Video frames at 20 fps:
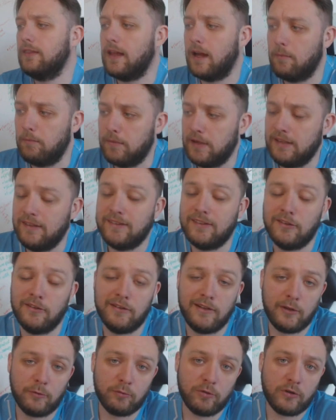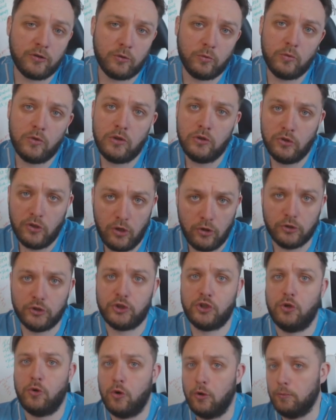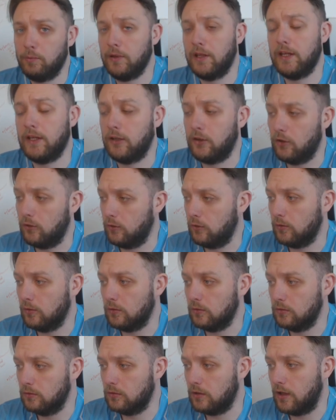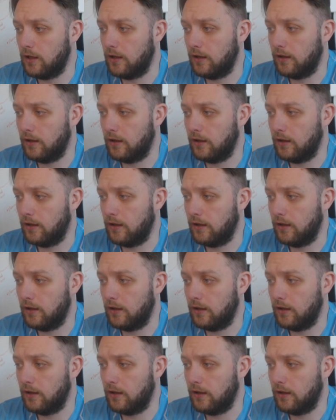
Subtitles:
That means that this product will not show up in Google